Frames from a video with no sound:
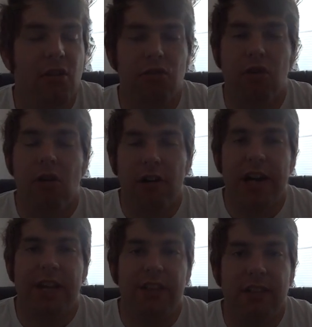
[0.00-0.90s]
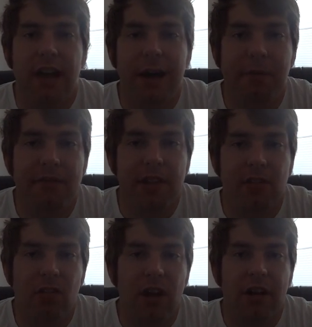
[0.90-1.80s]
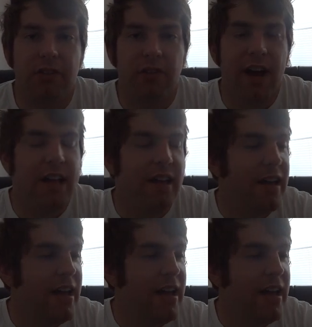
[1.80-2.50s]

roaring at the top of his lungs, right?